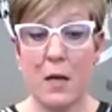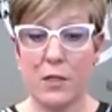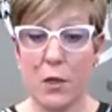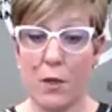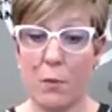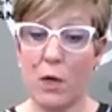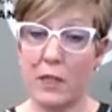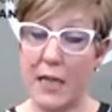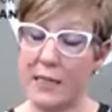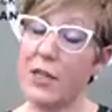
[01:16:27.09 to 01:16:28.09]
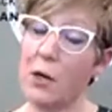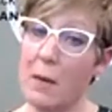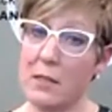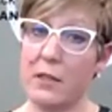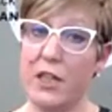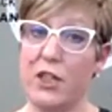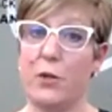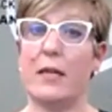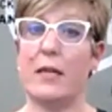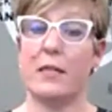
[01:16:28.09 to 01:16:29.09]
So the more dense your muscle
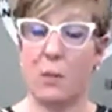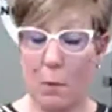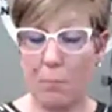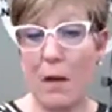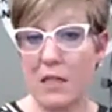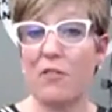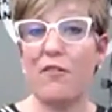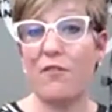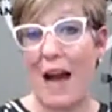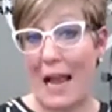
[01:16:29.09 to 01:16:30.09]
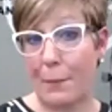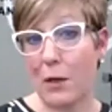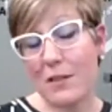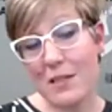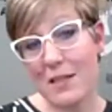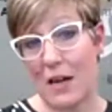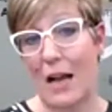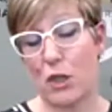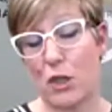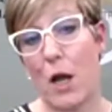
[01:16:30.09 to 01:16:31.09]
tissue is, the more muscle fibers there
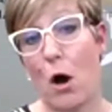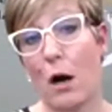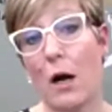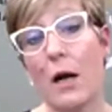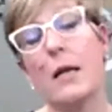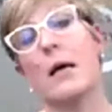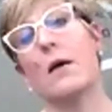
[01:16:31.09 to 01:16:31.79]
actually are,